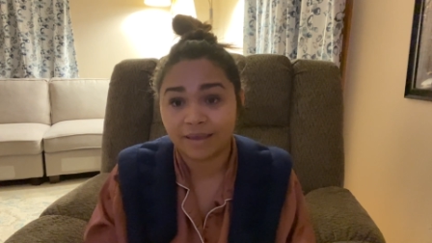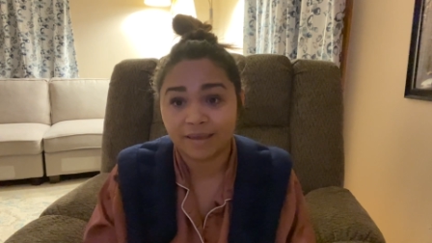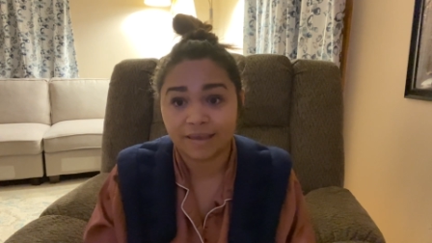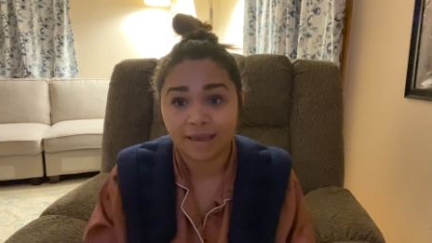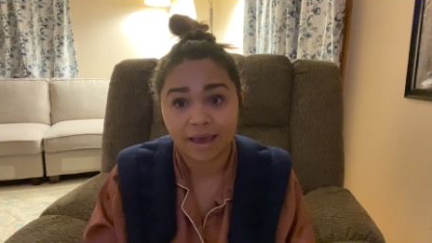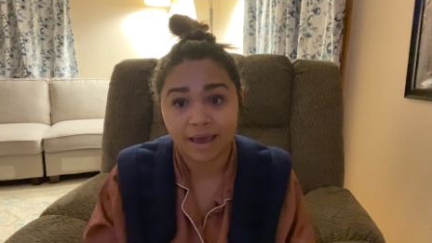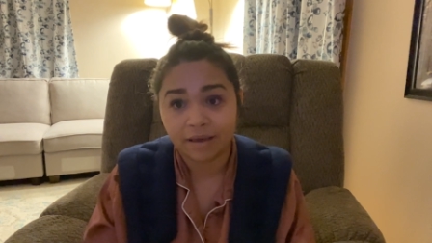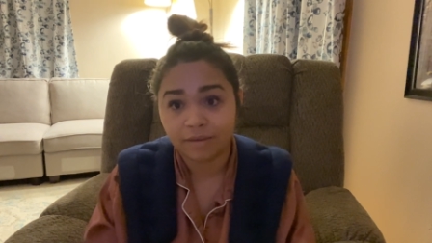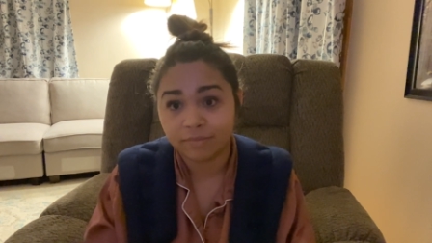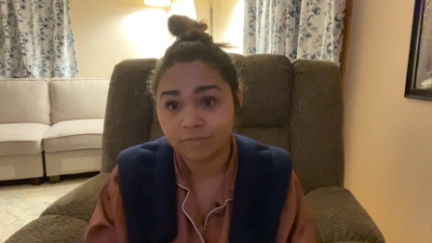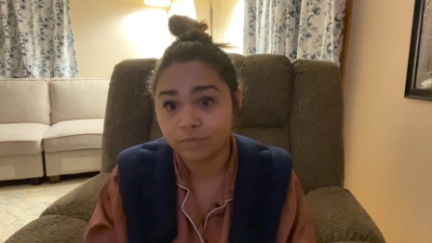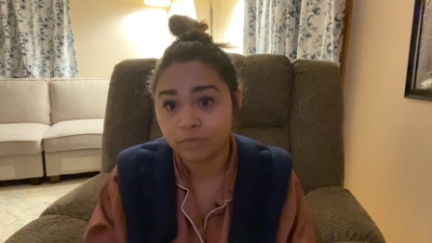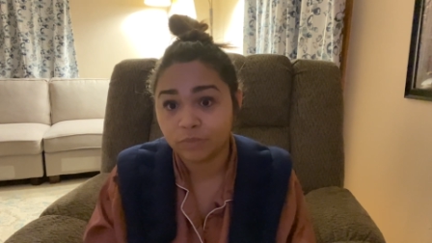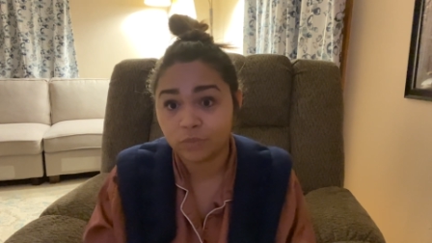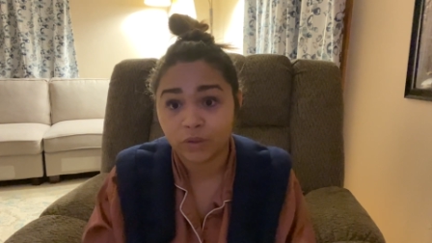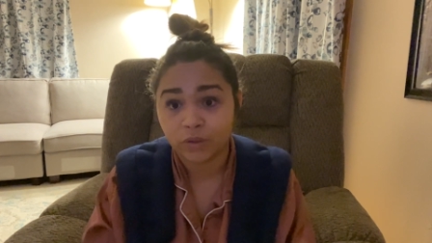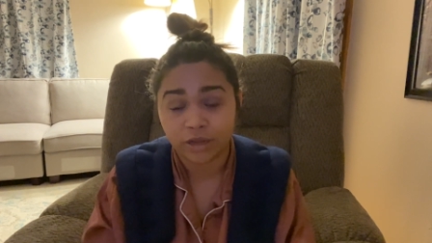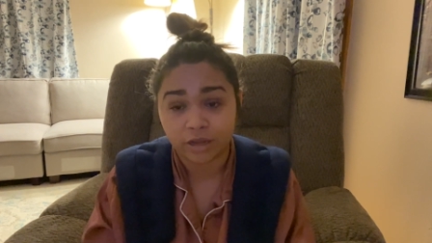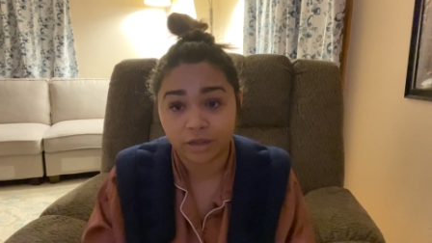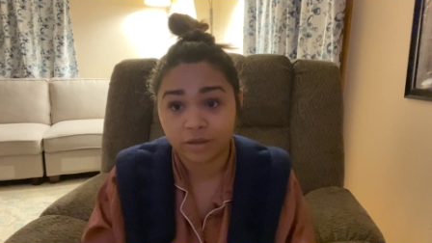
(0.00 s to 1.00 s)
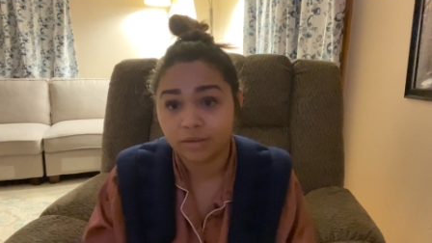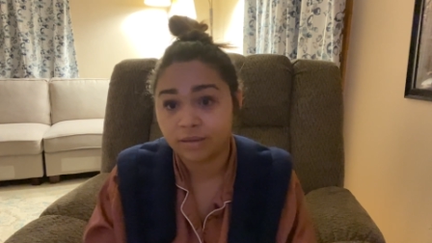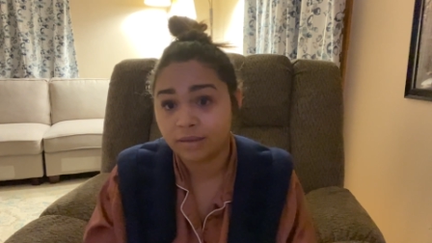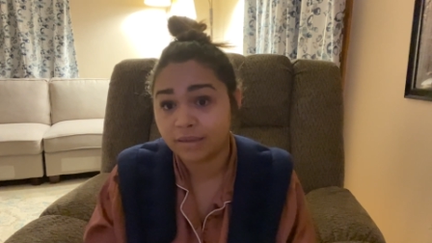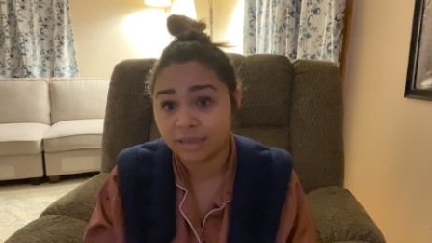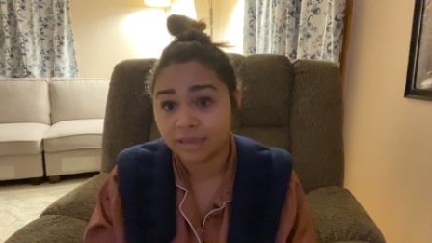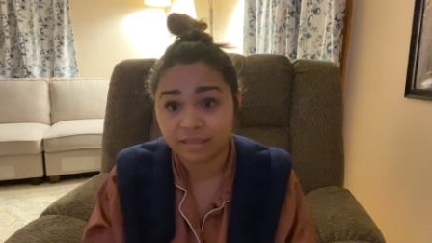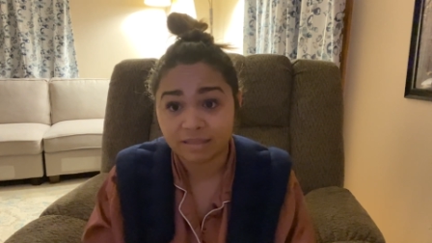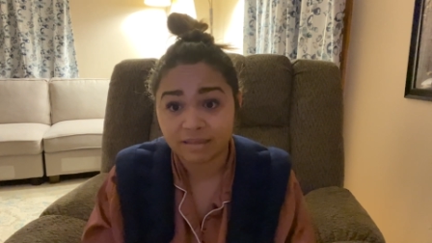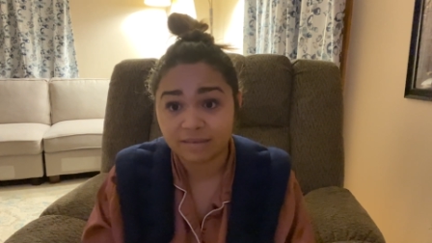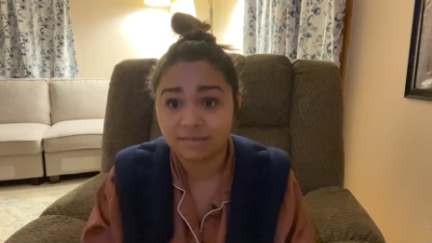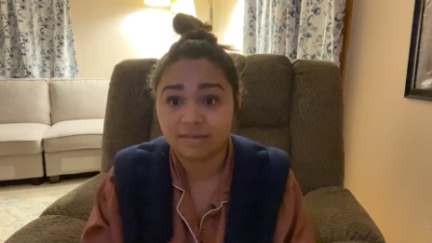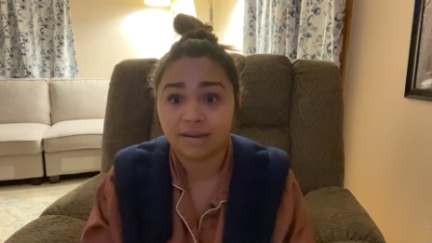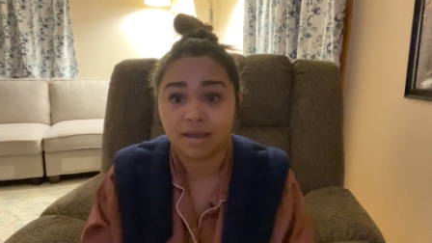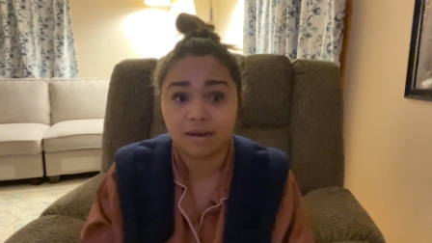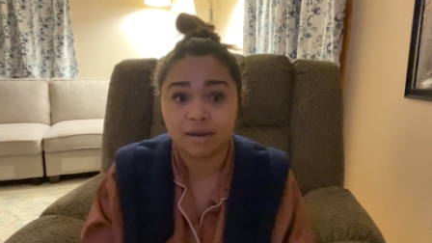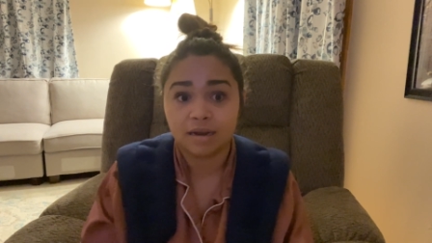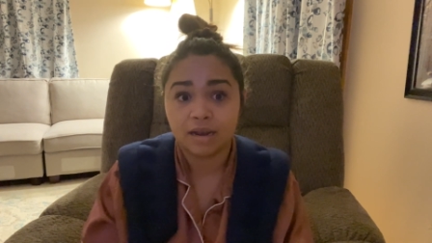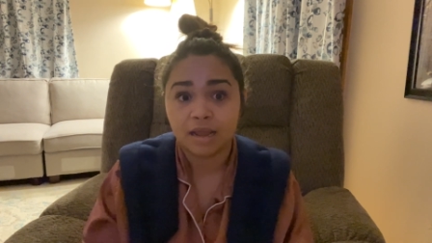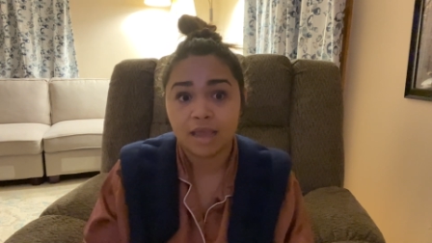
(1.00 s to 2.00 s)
yeah, we get this done.